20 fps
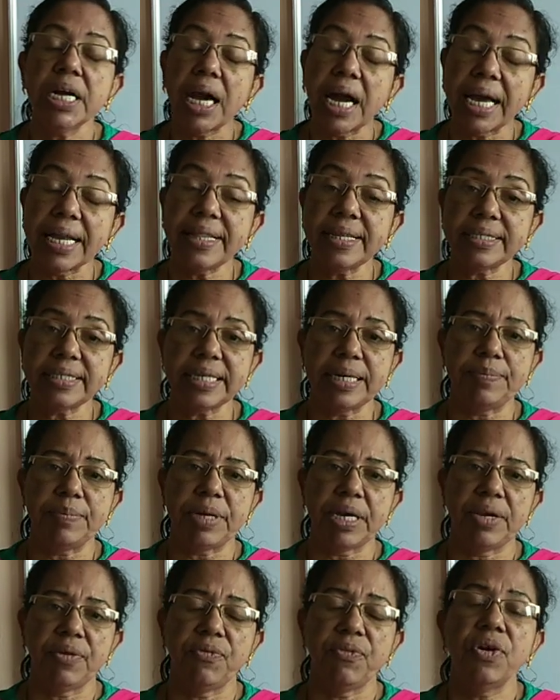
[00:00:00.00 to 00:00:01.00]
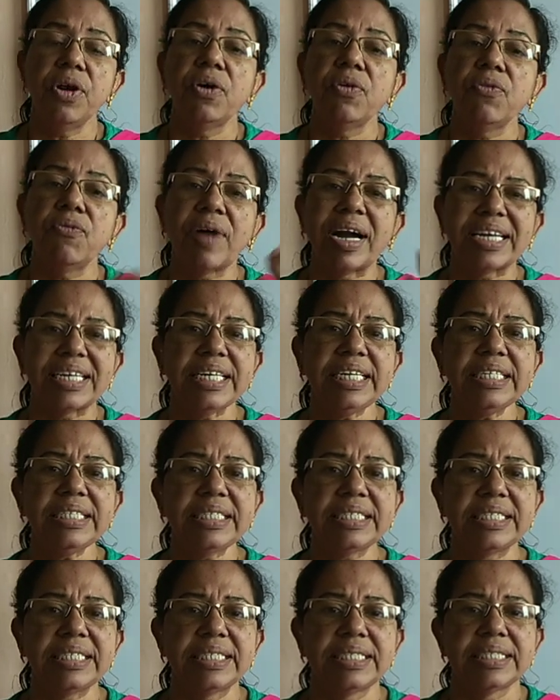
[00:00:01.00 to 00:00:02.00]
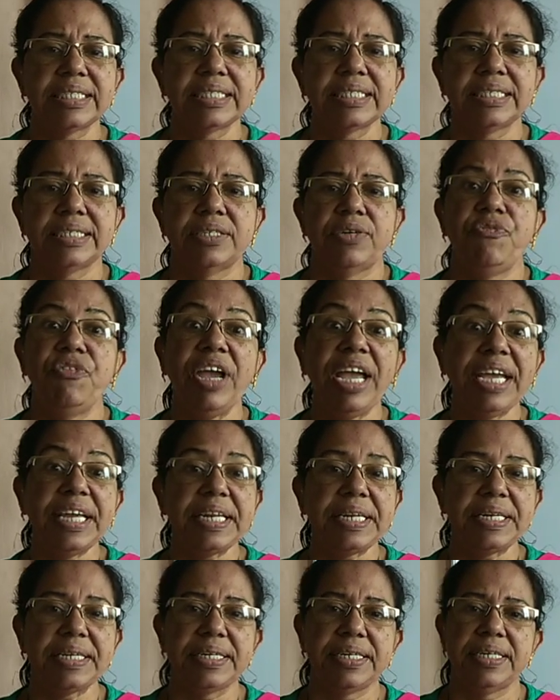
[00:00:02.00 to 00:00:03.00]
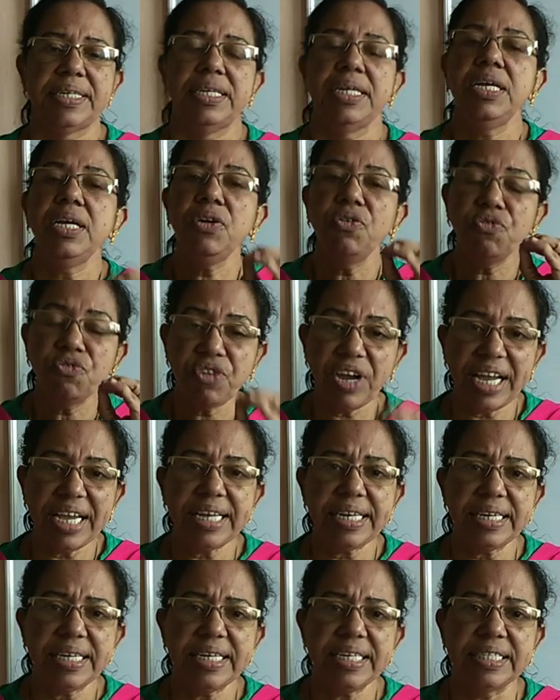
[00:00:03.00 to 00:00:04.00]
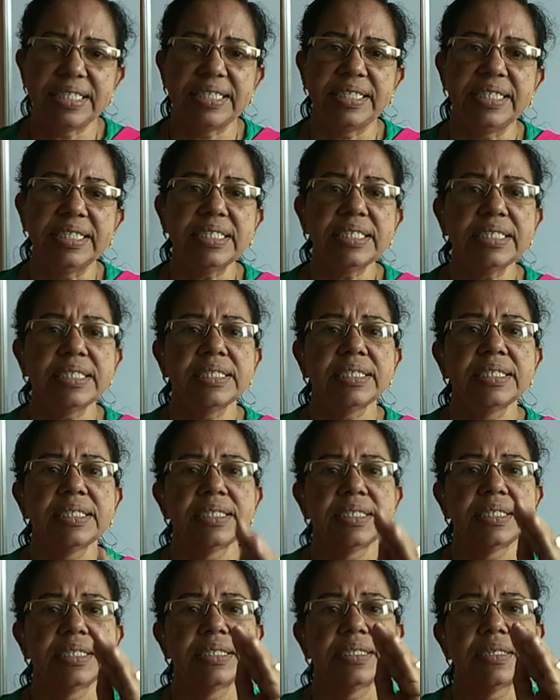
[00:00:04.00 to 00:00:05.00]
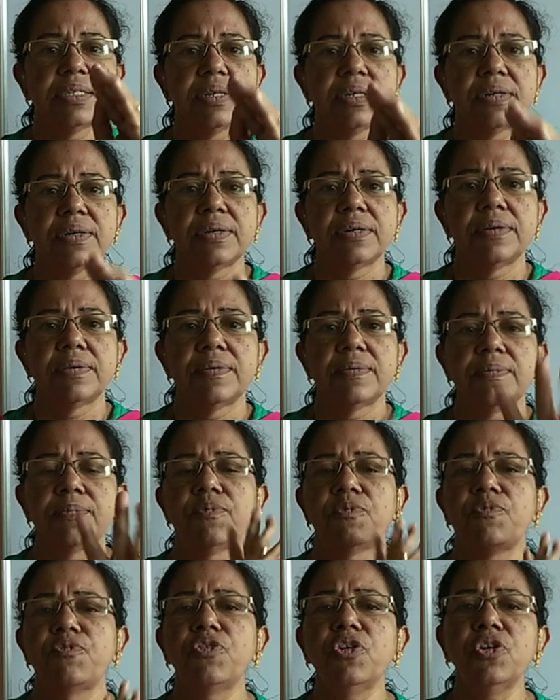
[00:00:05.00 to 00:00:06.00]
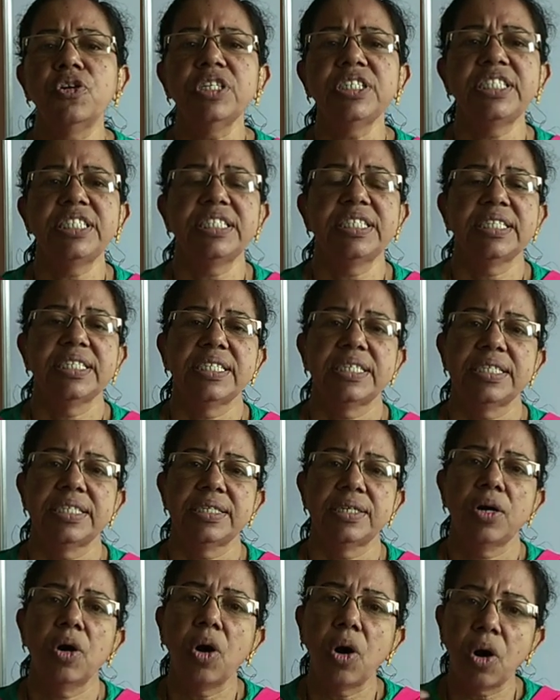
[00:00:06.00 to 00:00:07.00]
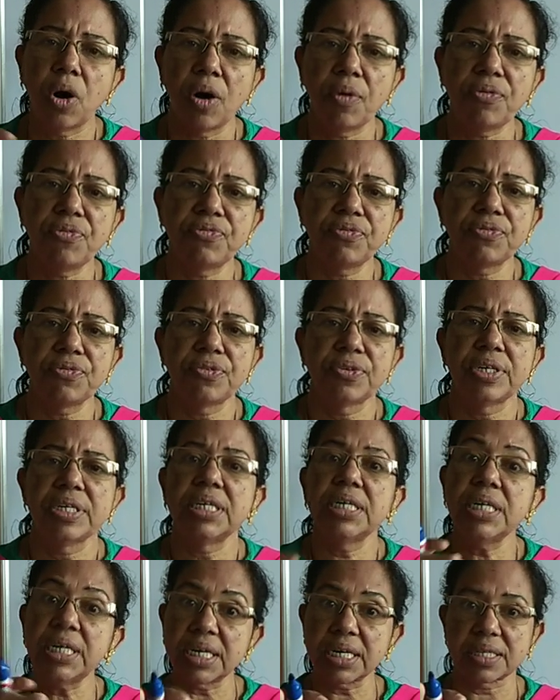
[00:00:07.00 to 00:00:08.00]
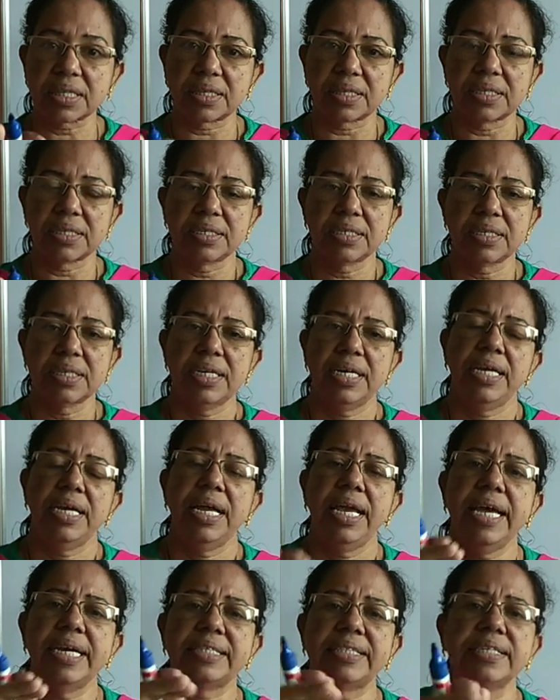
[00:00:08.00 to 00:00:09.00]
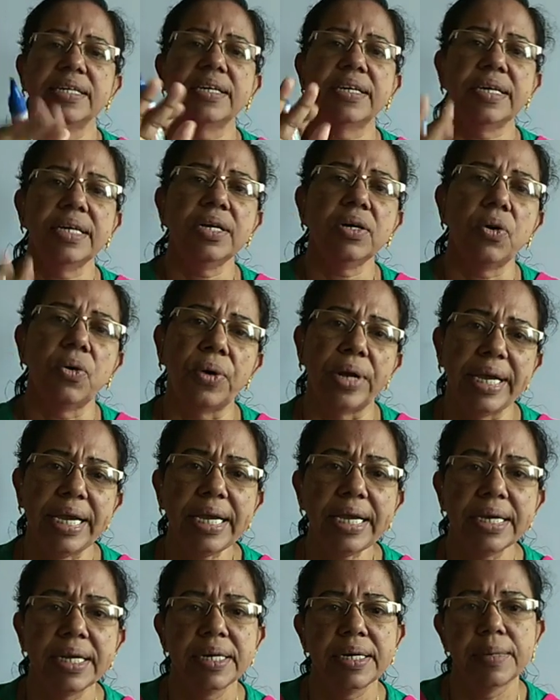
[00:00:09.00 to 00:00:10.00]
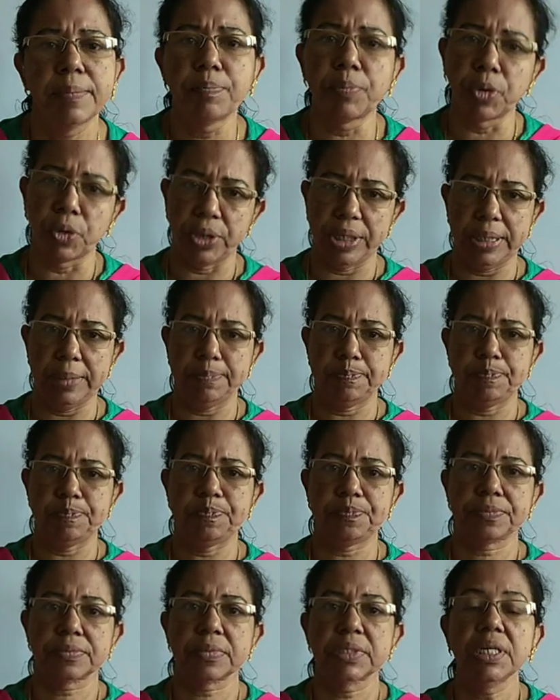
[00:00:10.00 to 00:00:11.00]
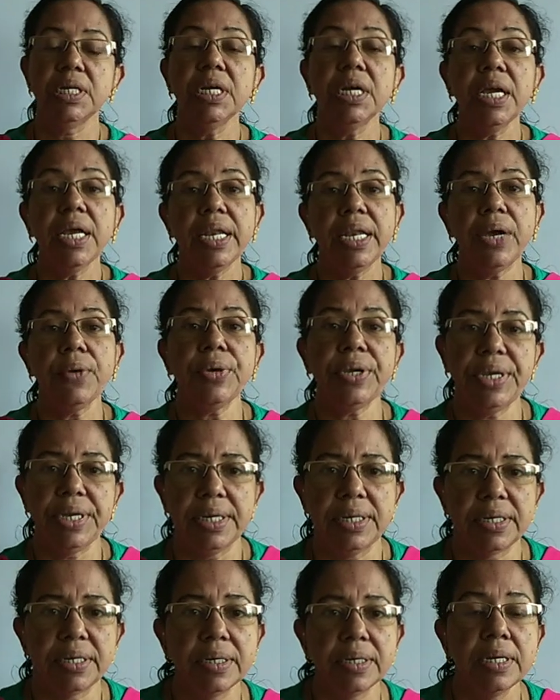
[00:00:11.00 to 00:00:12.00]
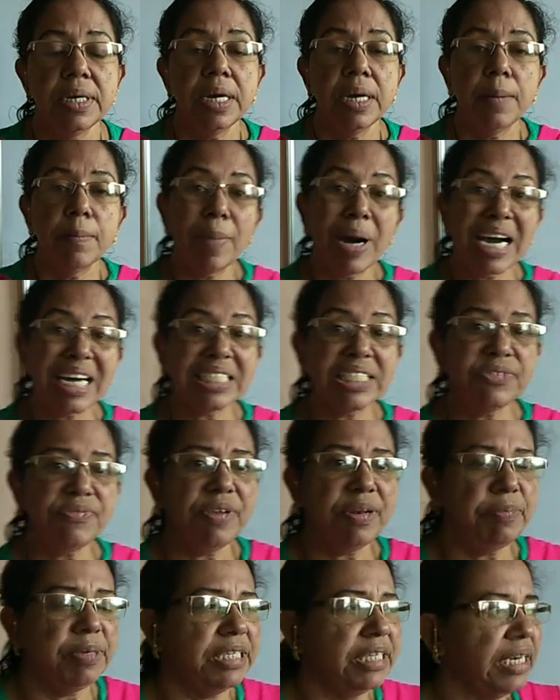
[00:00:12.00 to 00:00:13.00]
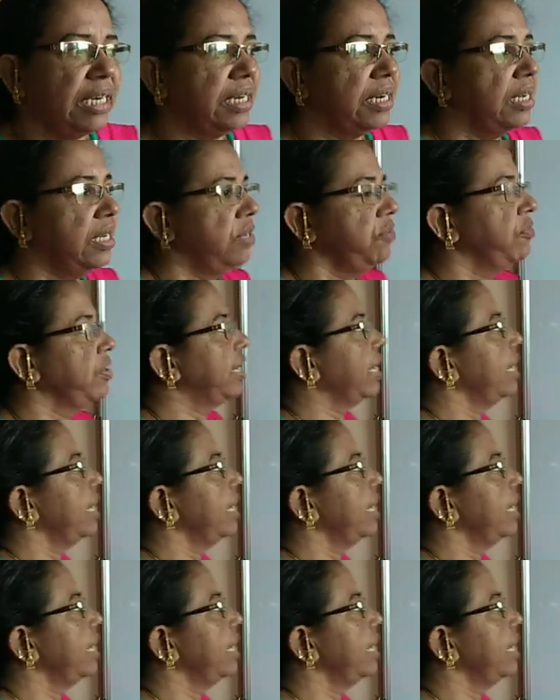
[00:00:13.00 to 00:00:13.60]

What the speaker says: At the same time, what is weight? Weight is the force of earth exerting on a body. Now here mass will be there. We